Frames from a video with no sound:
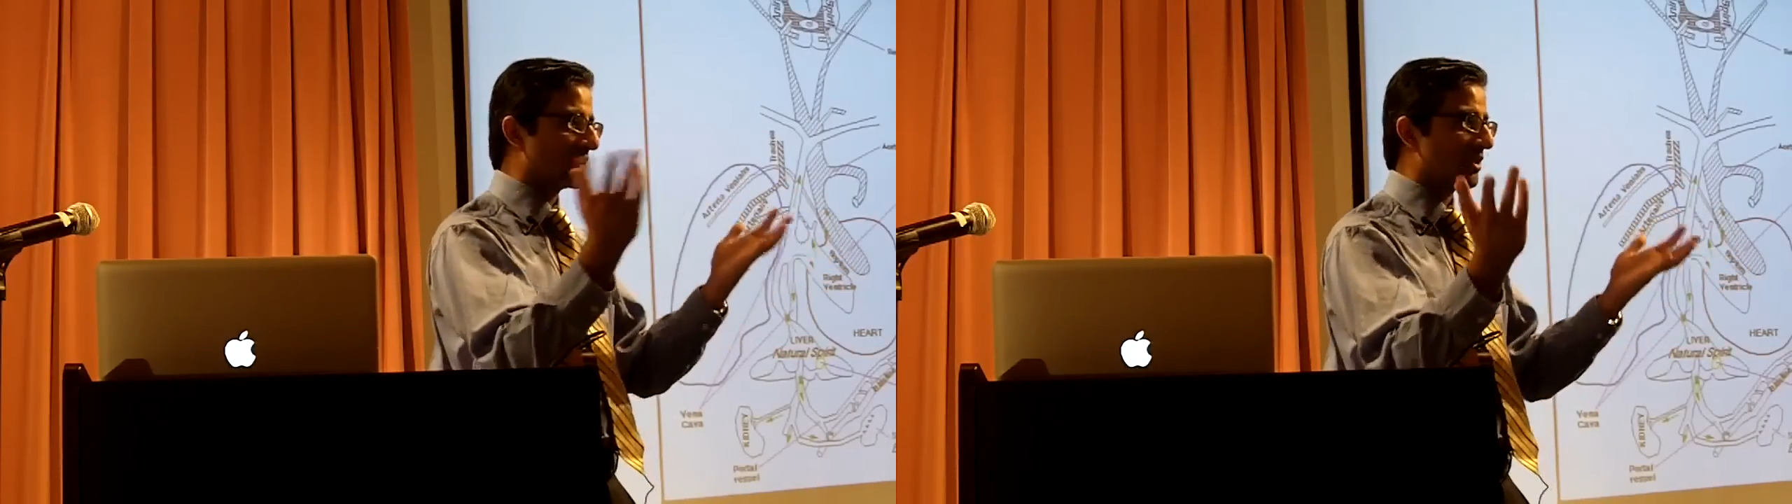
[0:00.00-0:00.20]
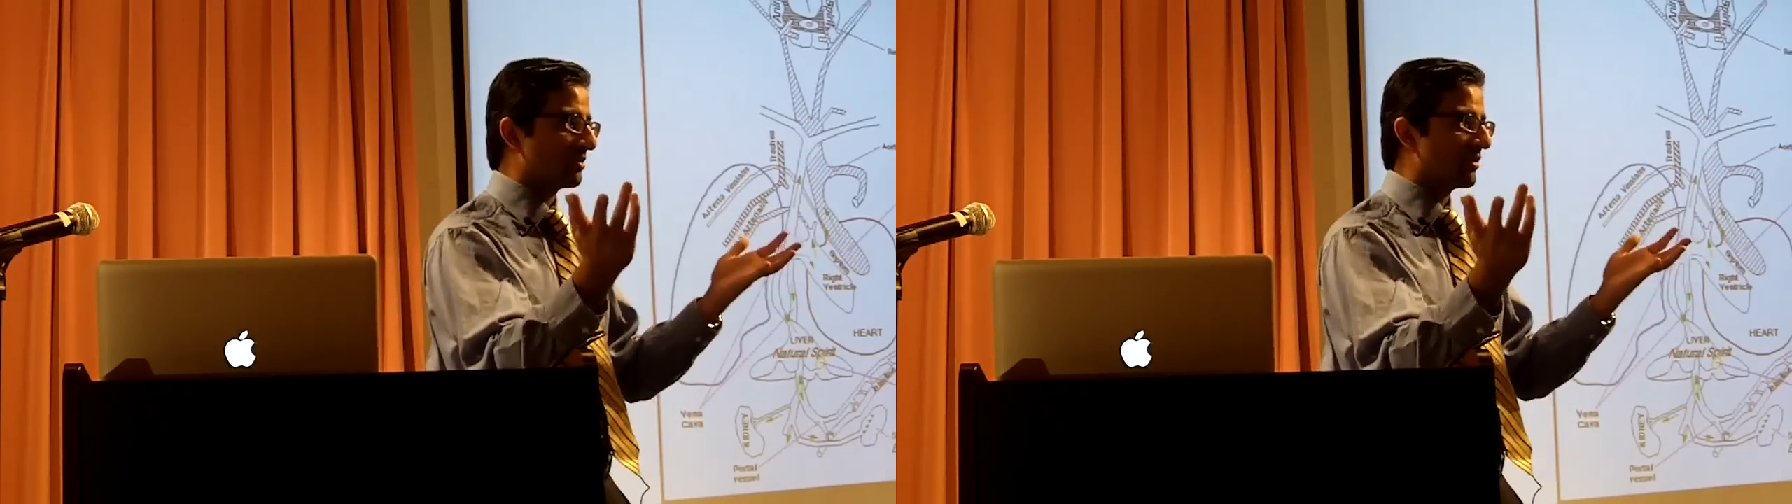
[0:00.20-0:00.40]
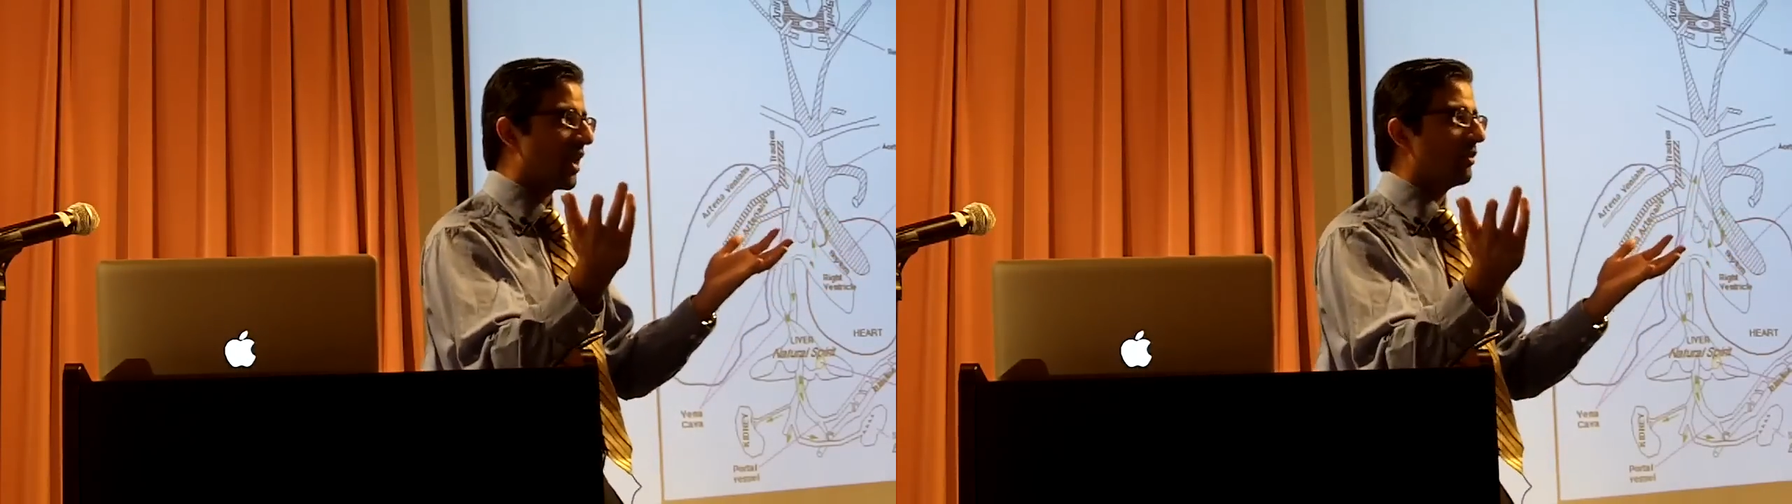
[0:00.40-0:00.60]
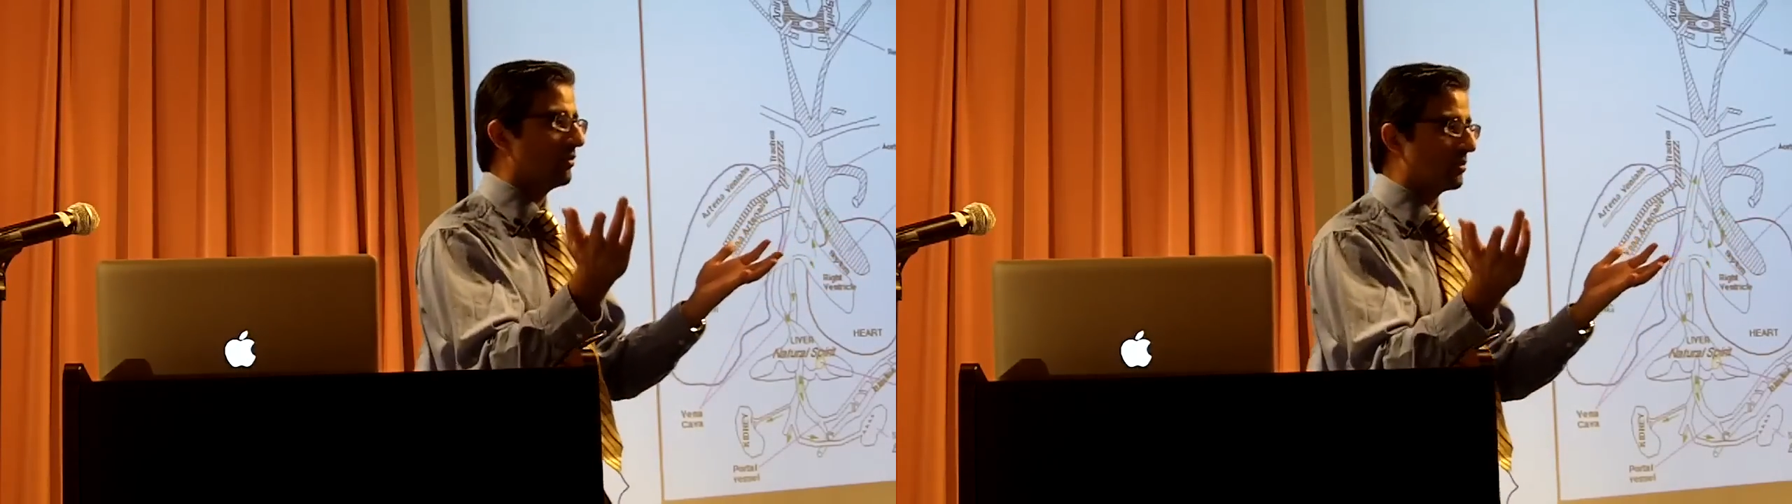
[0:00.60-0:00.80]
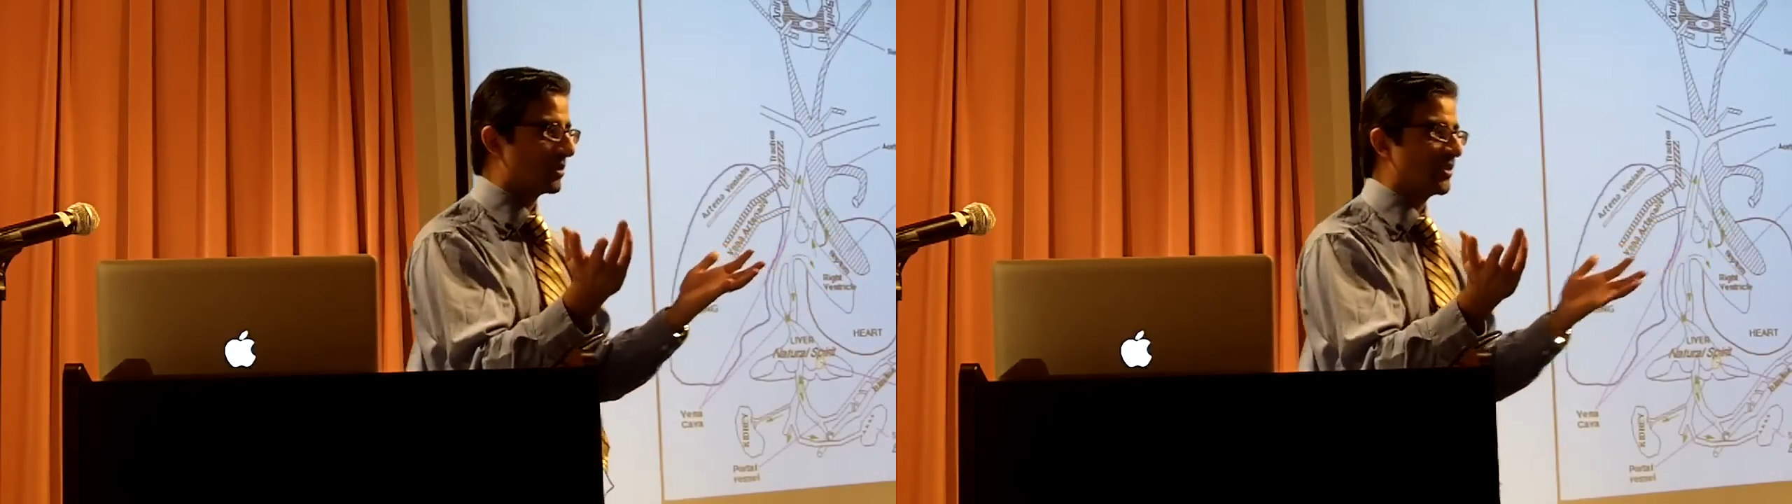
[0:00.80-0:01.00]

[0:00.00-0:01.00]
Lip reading: in terms of how it would